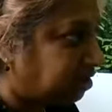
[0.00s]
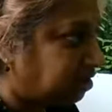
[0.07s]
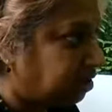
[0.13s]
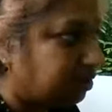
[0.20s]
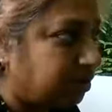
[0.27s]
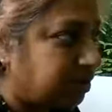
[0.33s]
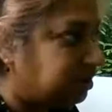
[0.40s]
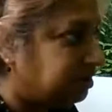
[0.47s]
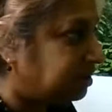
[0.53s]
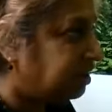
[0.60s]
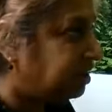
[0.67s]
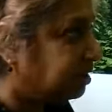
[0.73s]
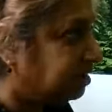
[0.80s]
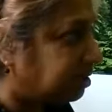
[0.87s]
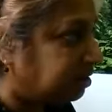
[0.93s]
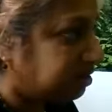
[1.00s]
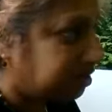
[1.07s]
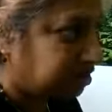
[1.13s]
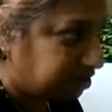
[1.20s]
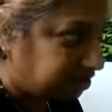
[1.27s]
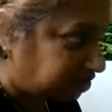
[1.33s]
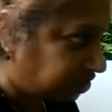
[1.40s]
you're going seeing
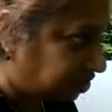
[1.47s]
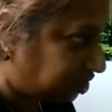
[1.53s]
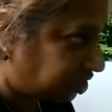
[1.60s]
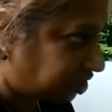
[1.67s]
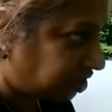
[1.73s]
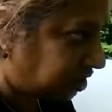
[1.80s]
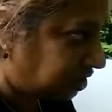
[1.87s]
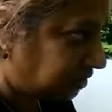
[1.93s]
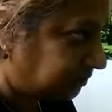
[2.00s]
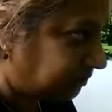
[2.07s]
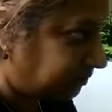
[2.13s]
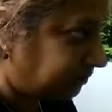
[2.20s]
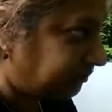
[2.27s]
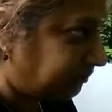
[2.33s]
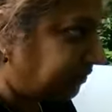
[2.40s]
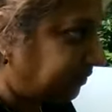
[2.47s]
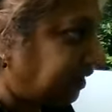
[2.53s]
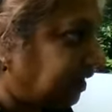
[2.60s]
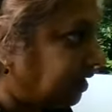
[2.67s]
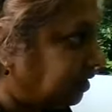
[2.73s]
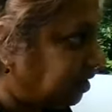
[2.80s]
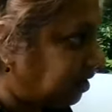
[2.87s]
the surgeon,
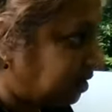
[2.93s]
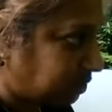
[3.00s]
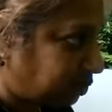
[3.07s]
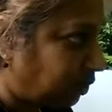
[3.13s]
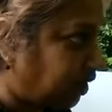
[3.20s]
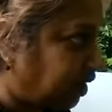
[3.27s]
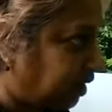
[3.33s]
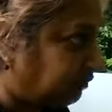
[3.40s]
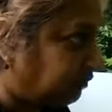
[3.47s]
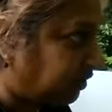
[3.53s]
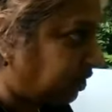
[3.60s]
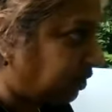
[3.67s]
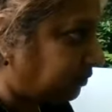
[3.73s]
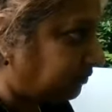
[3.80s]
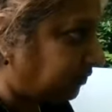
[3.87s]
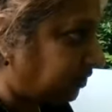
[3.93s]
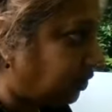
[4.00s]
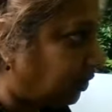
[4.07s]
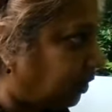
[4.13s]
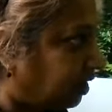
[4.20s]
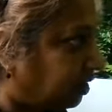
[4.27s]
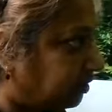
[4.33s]
and he's working with you for
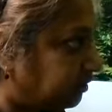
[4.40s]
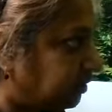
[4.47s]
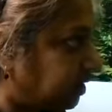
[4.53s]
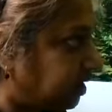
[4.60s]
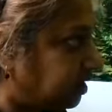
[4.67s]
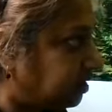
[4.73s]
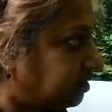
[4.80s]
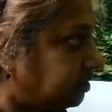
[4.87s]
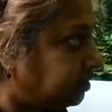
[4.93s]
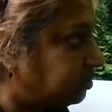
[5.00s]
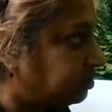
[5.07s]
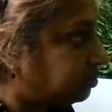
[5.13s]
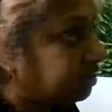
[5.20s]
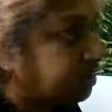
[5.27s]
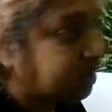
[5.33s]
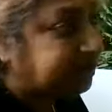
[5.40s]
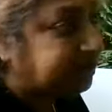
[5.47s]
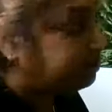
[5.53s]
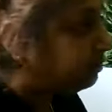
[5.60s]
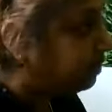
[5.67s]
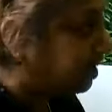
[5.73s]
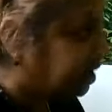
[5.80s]
your arthritis. So that's
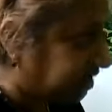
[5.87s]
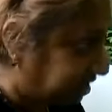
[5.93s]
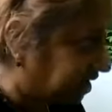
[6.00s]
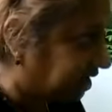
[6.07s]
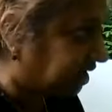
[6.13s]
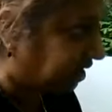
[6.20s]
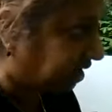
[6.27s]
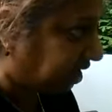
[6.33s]
being taken